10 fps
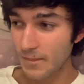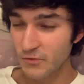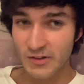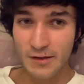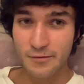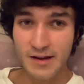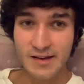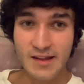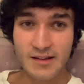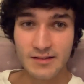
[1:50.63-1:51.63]
Should get a faded
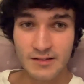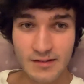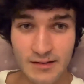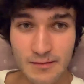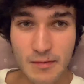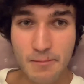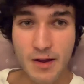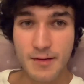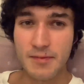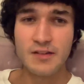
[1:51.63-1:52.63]
haircut. Like uh,
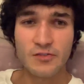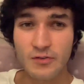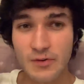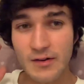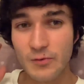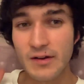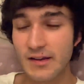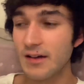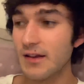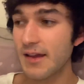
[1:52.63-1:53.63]
Mbappe, but he's got quite,
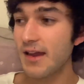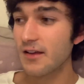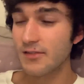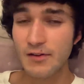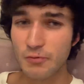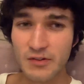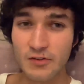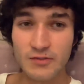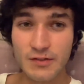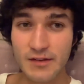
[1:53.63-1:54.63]
curly hair, so I we've
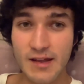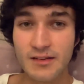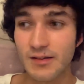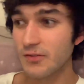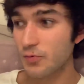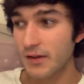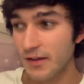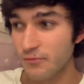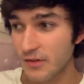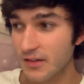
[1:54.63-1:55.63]
got different hair types. That's why he
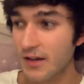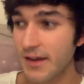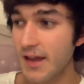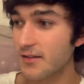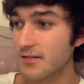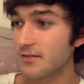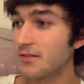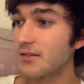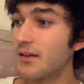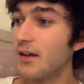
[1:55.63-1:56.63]
has a really tight haircut
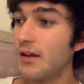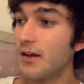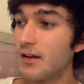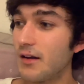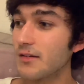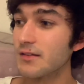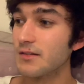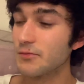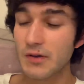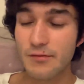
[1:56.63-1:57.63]
because I don't know,
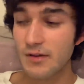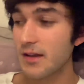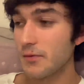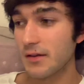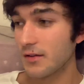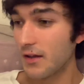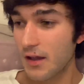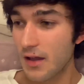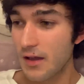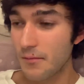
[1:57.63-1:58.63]
whatever. Anyway,
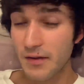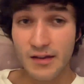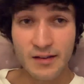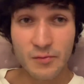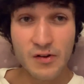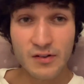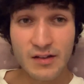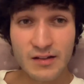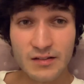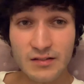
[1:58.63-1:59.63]
but yeah, well done
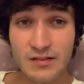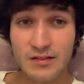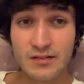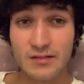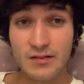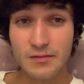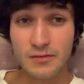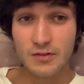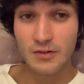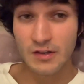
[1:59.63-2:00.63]
England, done
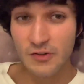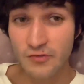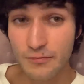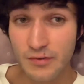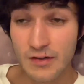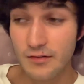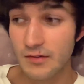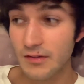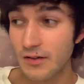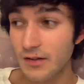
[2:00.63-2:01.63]
your nation proud,
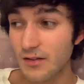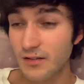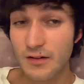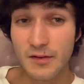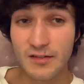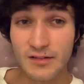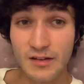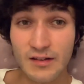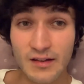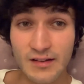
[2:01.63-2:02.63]
and I just can't wait till
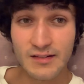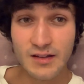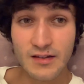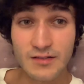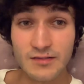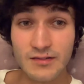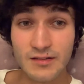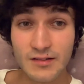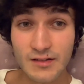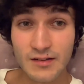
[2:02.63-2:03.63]
Sunday, Senegal.
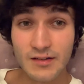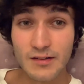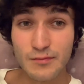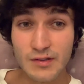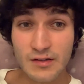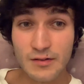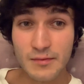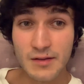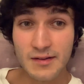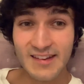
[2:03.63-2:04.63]
Bring it on,
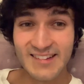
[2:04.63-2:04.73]
baby.